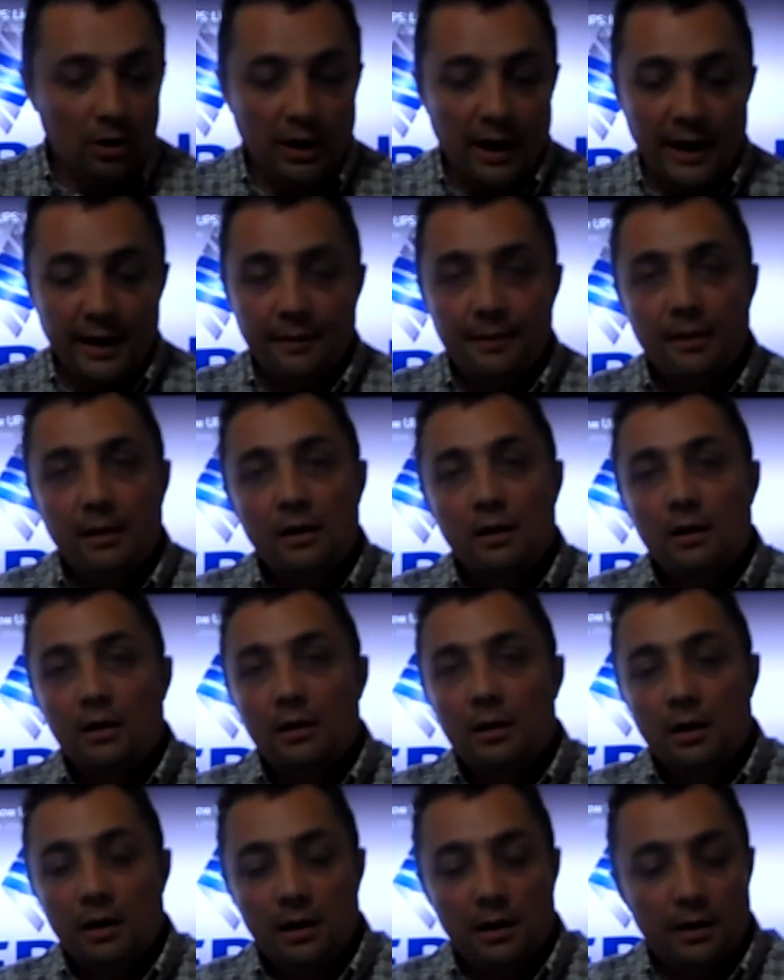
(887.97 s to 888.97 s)
Okay.
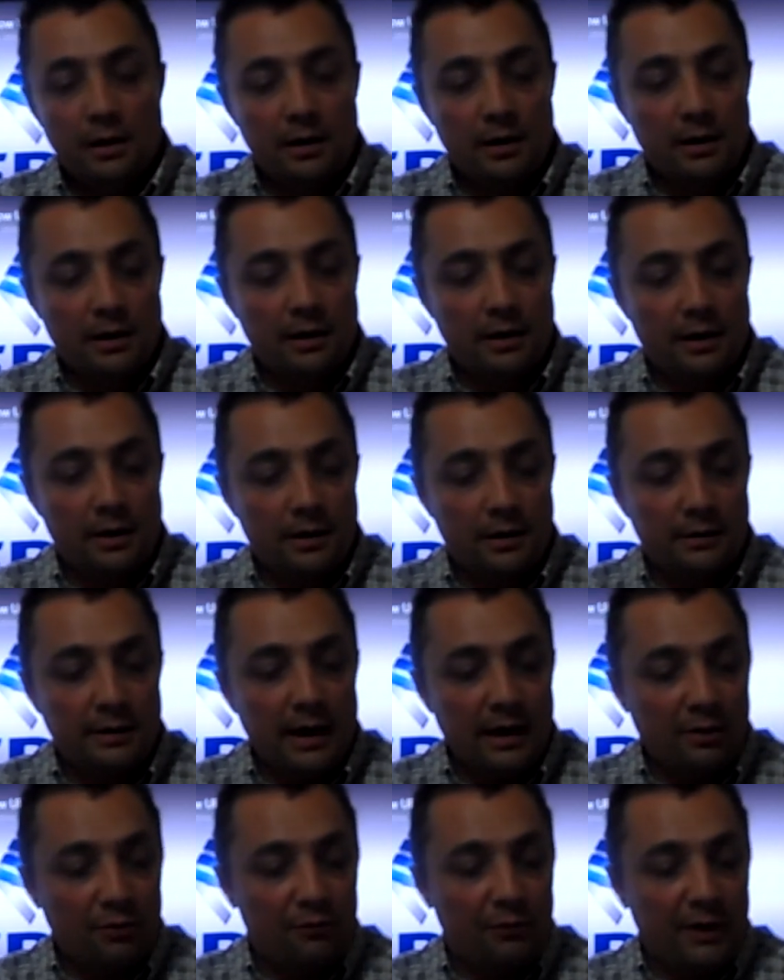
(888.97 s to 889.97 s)

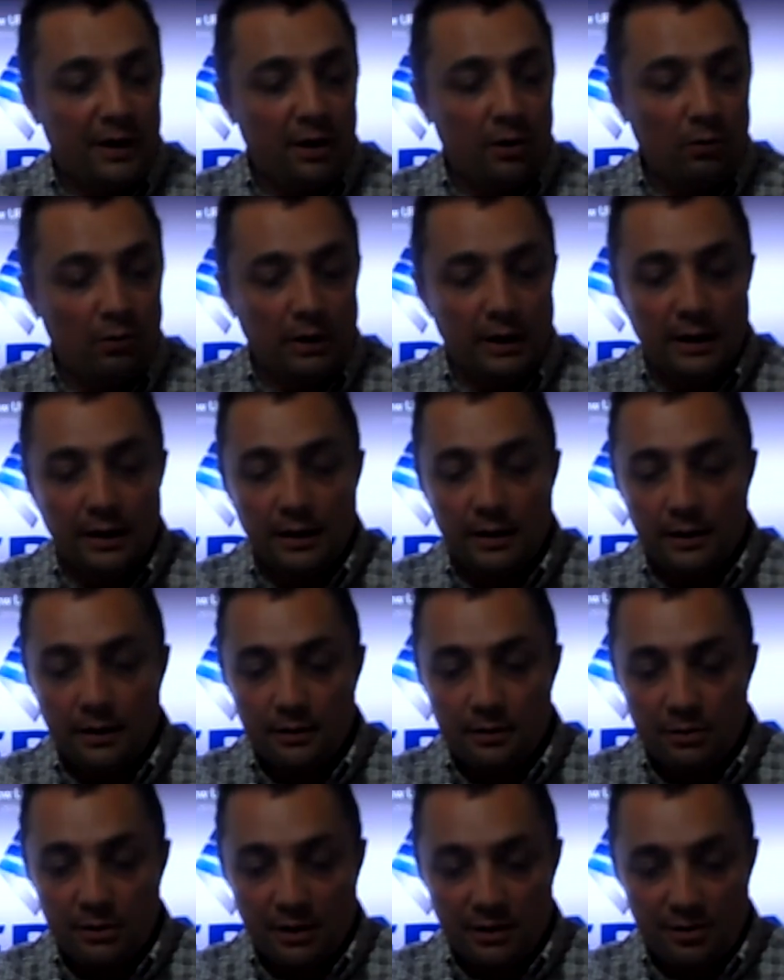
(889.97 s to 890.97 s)
Next video.
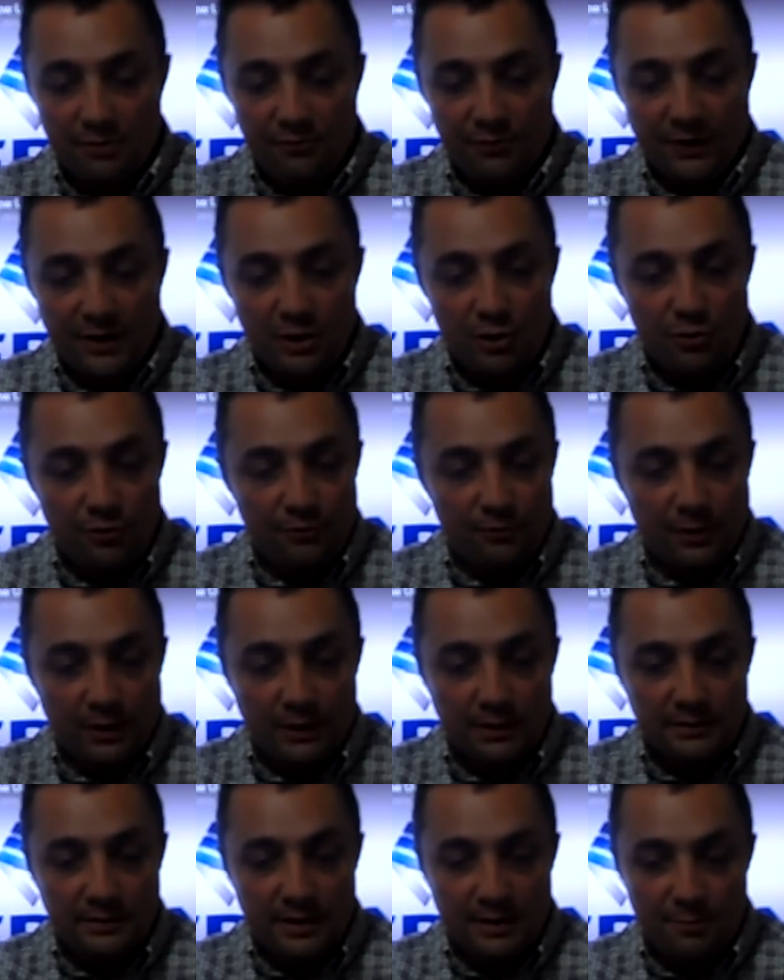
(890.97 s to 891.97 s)
Just finish
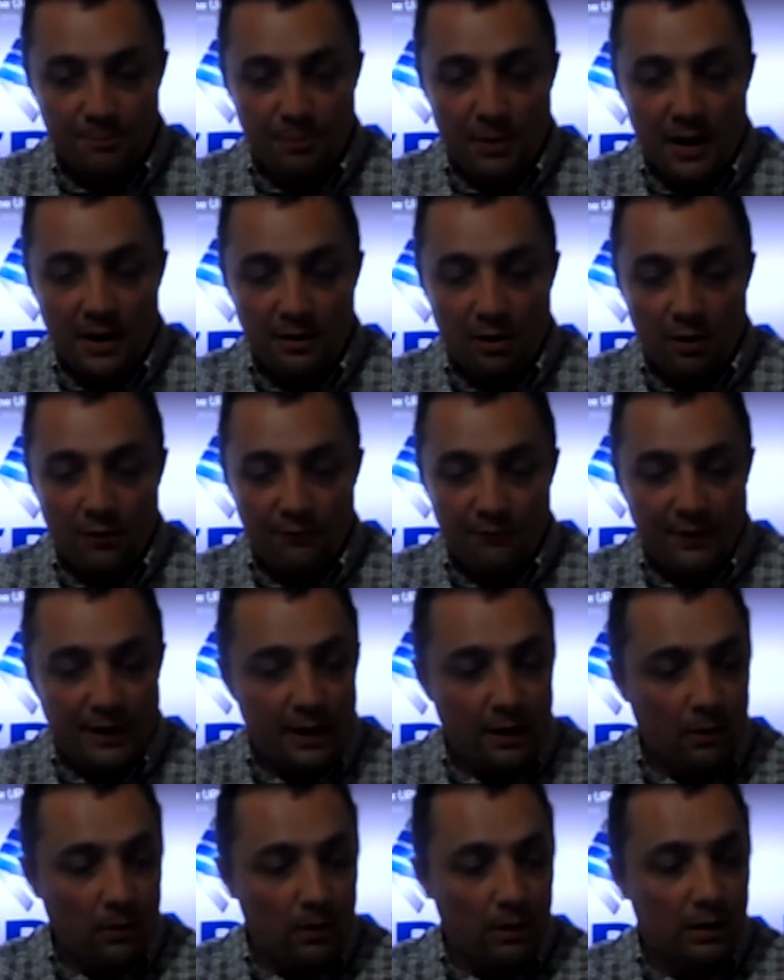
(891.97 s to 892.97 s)
this part of
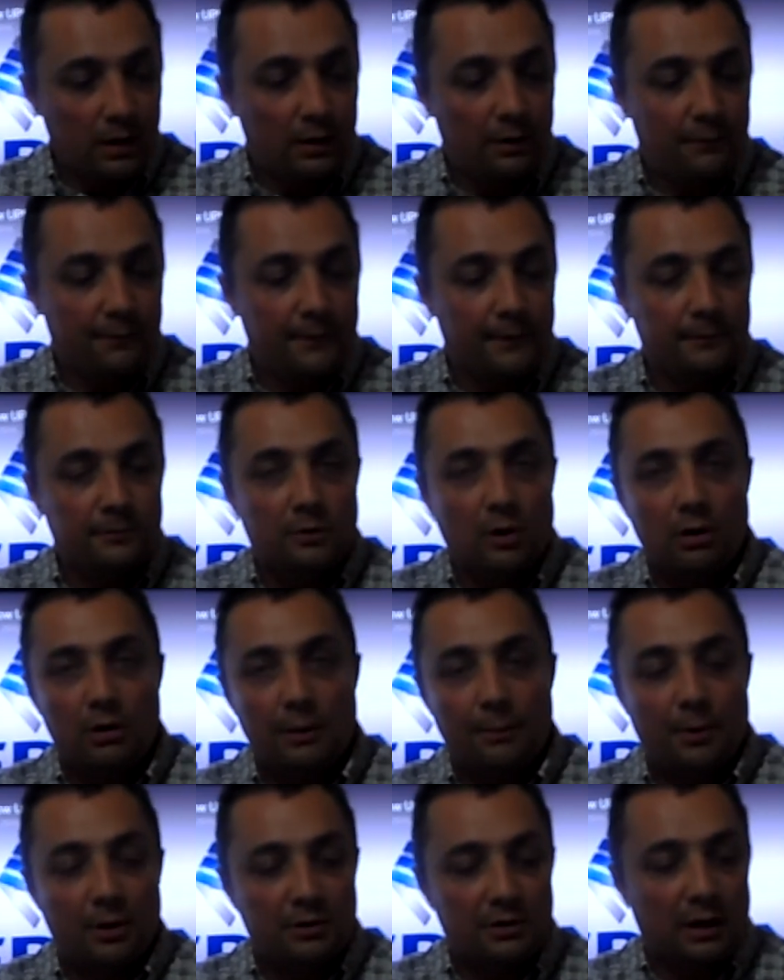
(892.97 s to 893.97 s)
video. We will
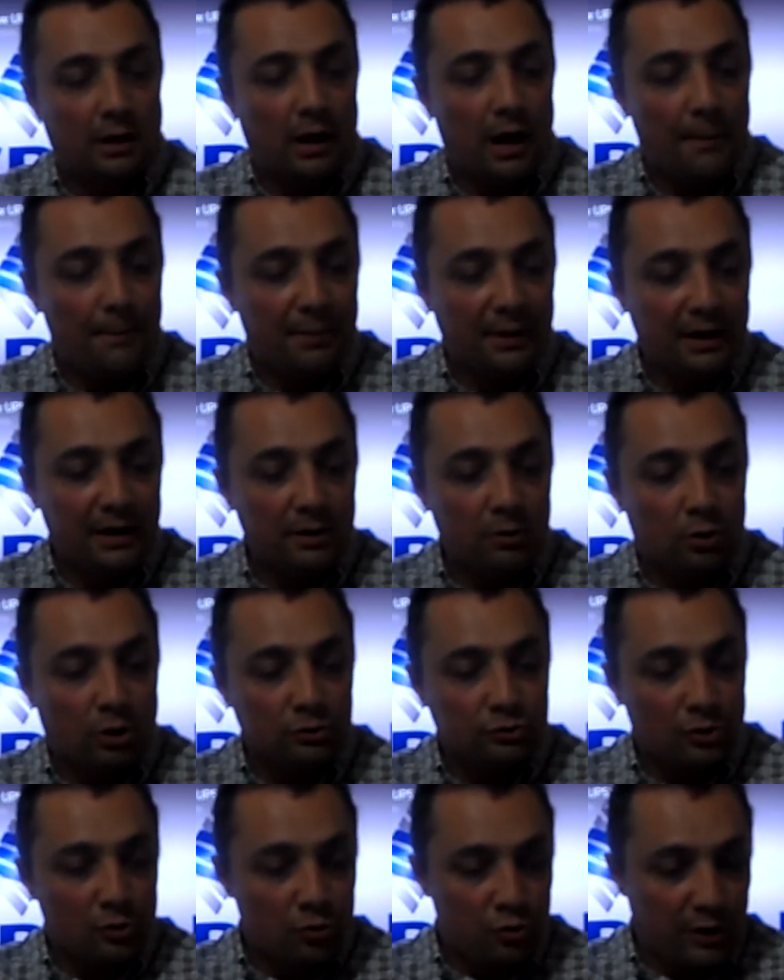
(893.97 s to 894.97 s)
talk about the uplink
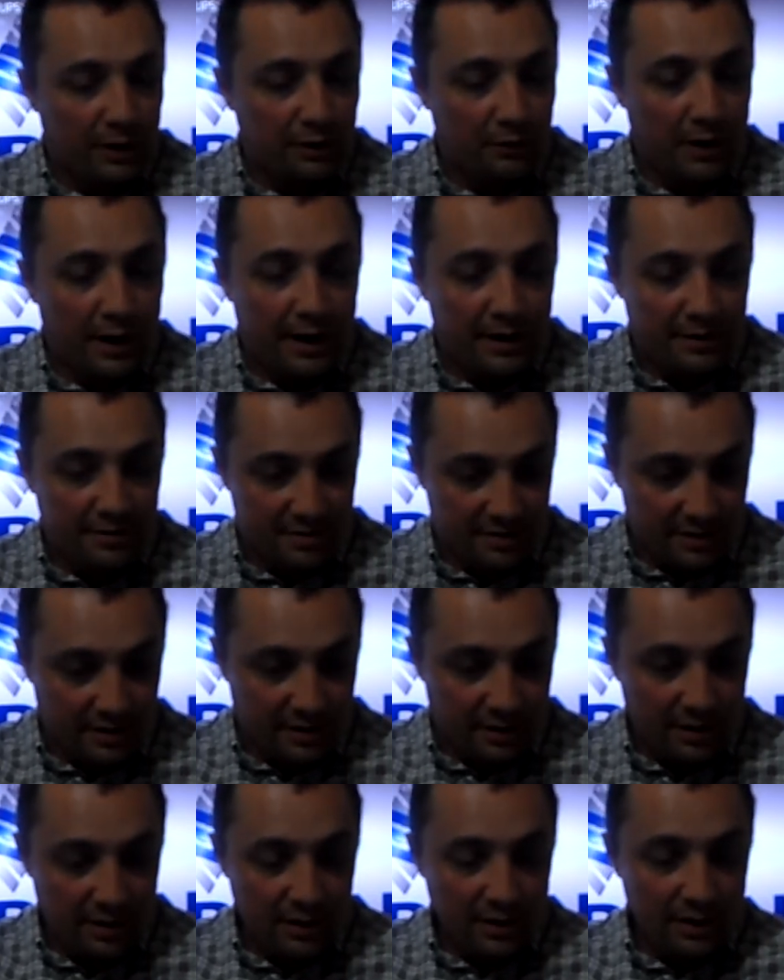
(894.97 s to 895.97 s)
control channel
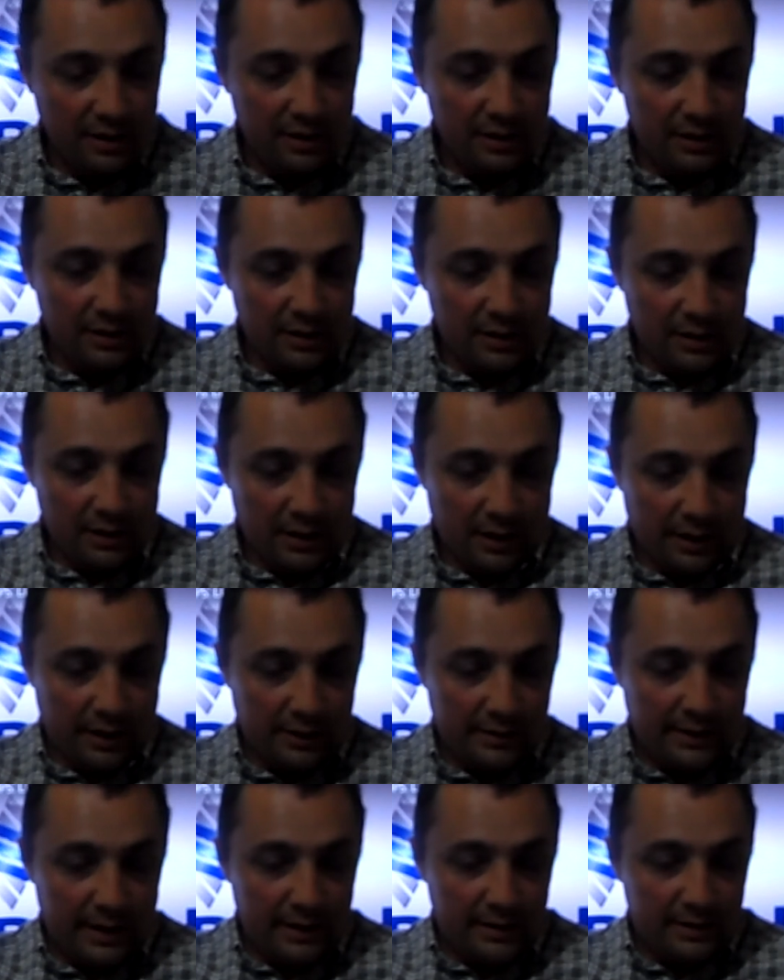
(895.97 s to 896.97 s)
IRC.
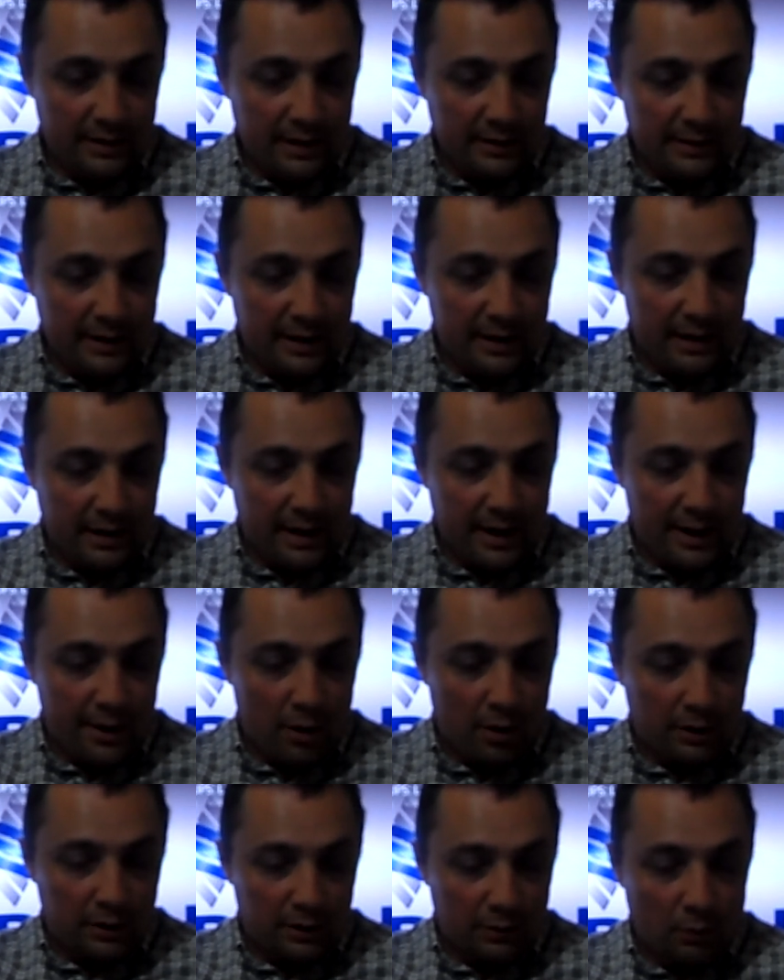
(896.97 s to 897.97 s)
they're
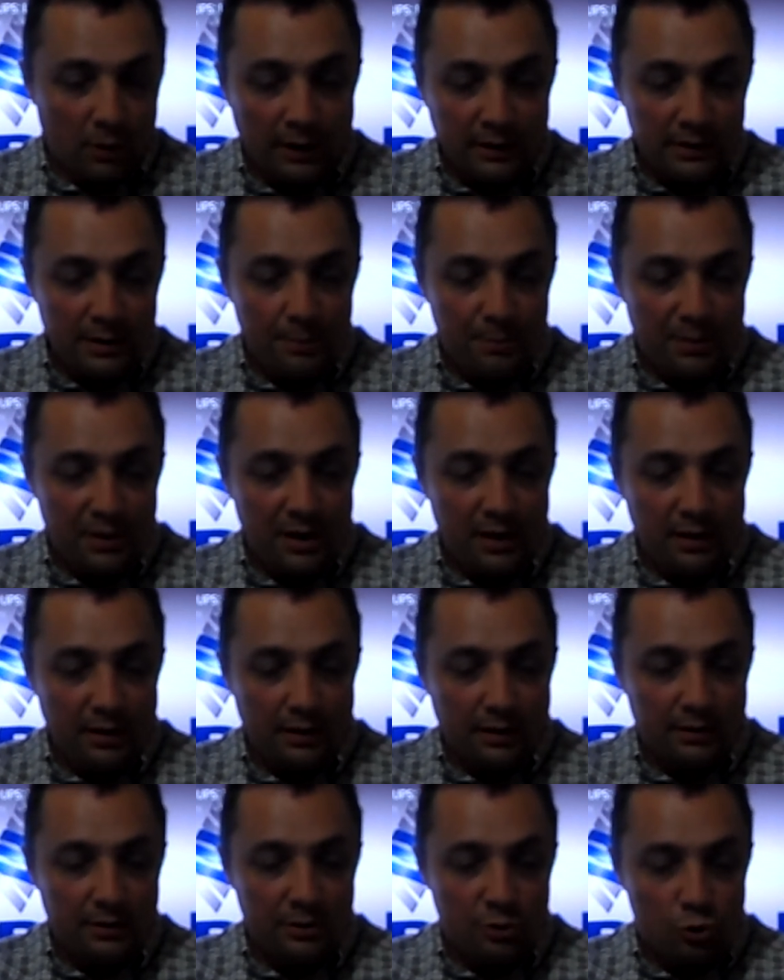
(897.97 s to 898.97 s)
going on 1
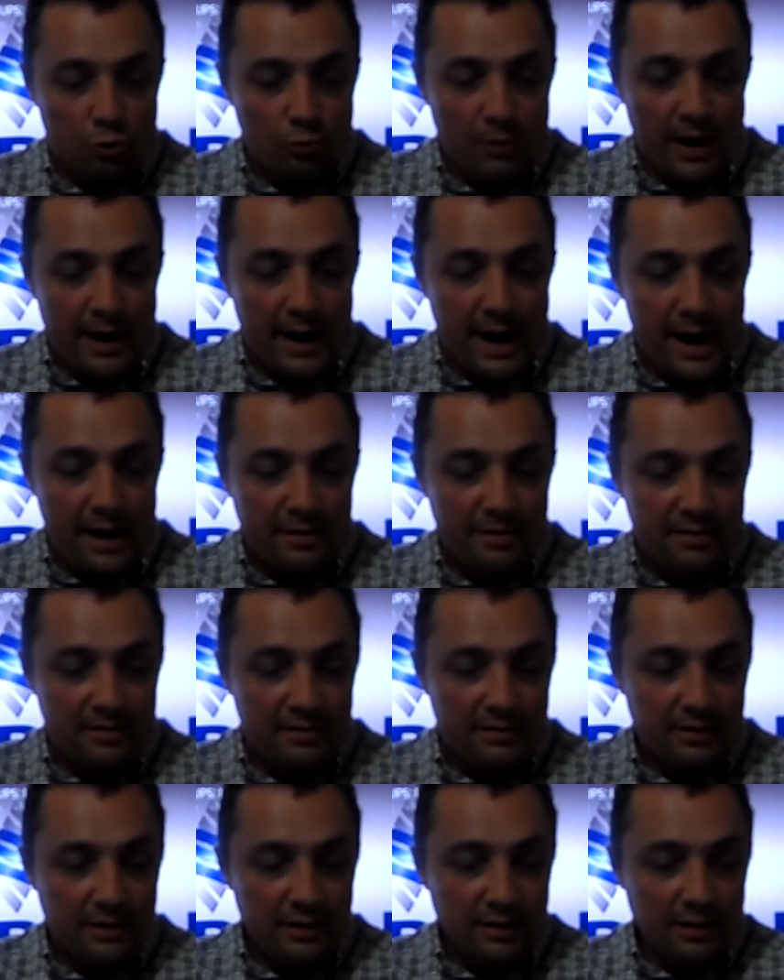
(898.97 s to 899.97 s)
dB in
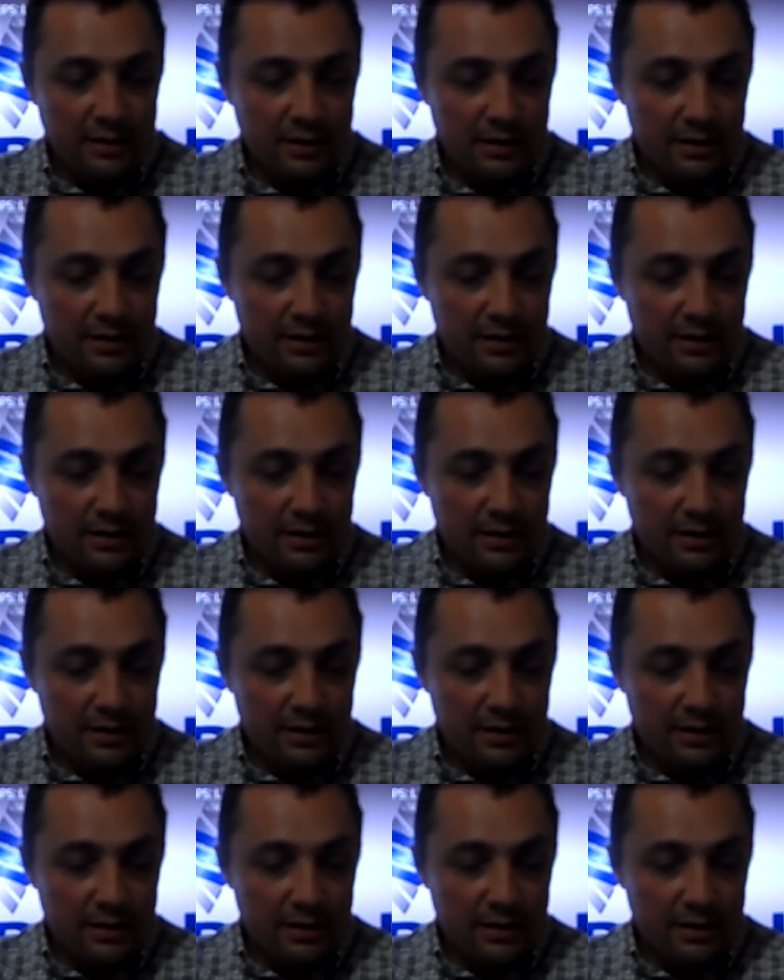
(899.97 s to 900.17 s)
QRX.